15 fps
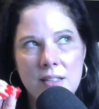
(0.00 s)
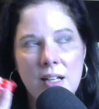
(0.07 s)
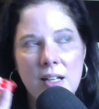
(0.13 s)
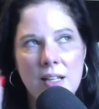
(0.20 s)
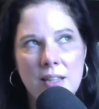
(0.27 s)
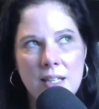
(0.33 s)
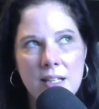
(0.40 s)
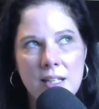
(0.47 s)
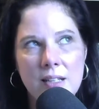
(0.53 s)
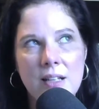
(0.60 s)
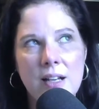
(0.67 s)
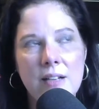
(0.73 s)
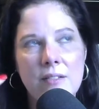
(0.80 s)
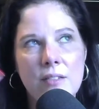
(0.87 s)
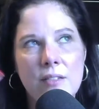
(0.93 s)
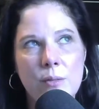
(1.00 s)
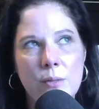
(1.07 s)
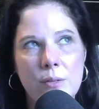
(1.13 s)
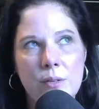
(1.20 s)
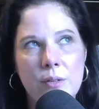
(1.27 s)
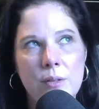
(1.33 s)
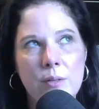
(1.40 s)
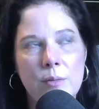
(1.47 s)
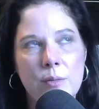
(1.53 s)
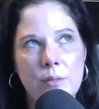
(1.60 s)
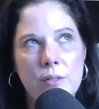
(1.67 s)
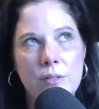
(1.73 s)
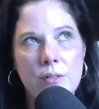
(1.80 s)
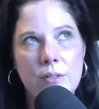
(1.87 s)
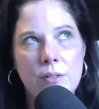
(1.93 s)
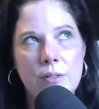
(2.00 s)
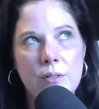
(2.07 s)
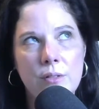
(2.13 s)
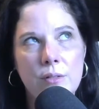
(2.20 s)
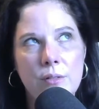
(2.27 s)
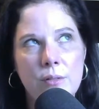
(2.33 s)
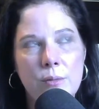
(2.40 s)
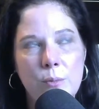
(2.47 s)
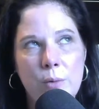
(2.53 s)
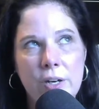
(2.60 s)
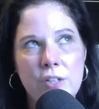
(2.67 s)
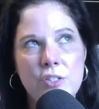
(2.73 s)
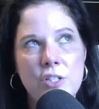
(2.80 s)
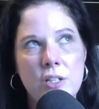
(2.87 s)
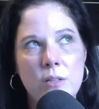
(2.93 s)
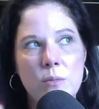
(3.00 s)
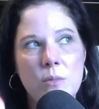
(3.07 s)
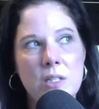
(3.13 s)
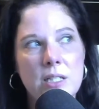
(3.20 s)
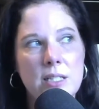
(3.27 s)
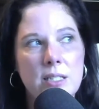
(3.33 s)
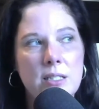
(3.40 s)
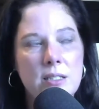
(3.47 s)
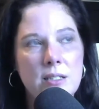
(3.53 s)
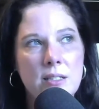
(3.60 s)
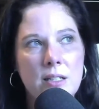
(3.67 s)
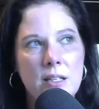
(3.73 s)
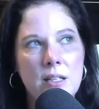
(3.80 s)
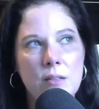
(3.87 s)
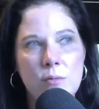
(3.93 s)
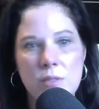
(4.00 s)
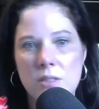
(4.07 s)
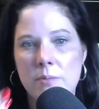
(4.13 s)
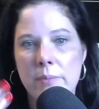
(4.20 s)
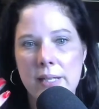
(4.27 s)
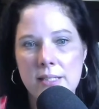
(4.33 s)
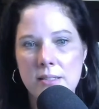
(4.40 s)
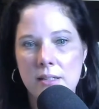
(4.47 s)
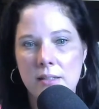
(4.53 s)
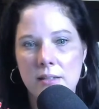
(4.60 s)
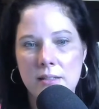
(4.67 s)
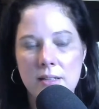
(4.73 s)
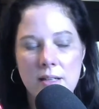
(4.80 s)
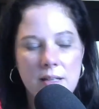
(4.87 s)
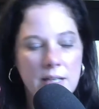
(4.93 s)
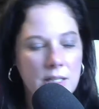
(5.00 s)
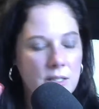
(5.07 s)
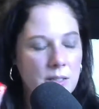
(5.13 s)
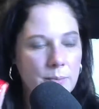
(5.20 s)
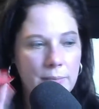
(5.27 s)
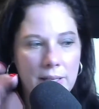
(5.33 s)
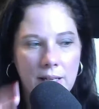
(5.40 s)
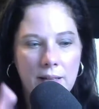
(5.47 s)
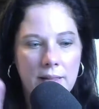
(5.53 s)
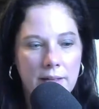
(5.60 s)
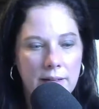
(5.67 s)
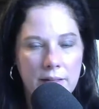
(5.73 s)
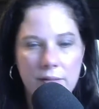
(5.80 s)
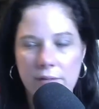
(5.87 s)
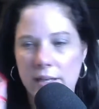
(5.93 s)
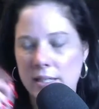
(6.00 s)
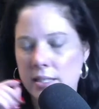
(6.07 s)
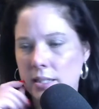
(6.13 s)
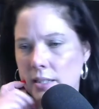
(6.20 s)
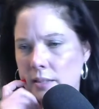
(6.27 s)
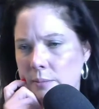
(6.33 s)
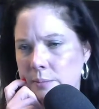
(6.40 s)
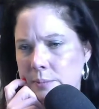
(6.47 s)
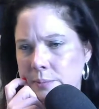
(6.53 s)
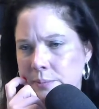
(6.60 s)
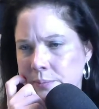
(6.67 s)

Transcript: I think a lot of the the where Joe was was based on luck and just being there at the right time.